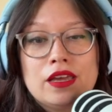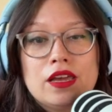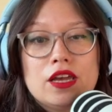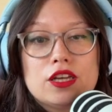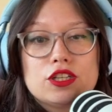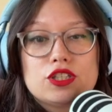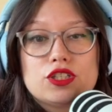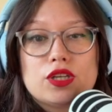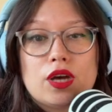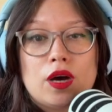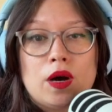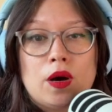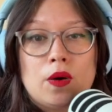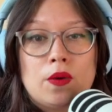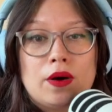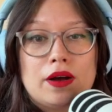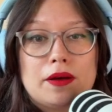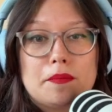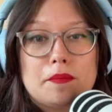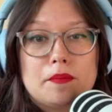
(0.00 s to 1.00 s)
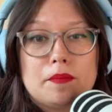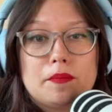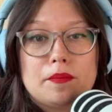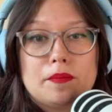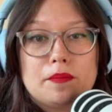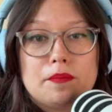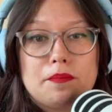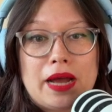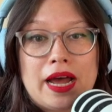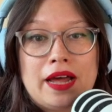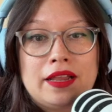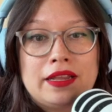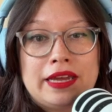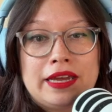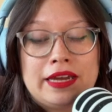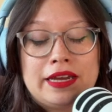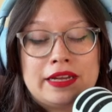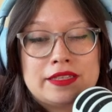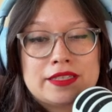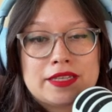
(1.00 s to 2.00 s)
So
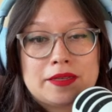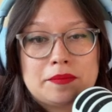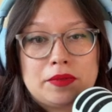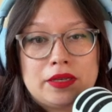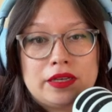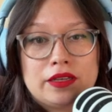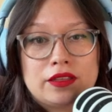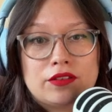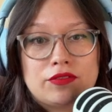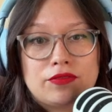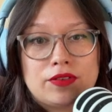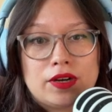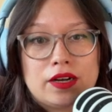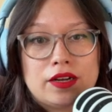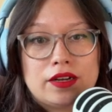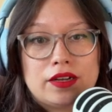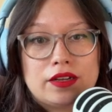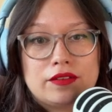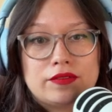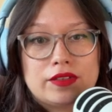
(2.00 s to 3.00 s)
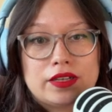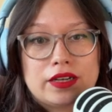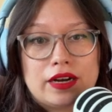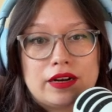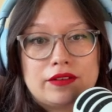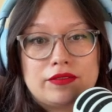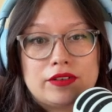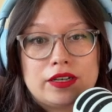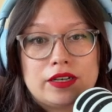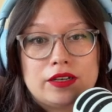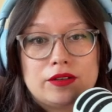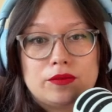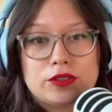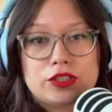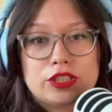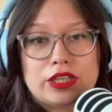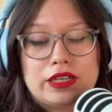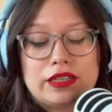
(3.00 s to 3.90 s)
Ballet ends up being the font of the cover, which I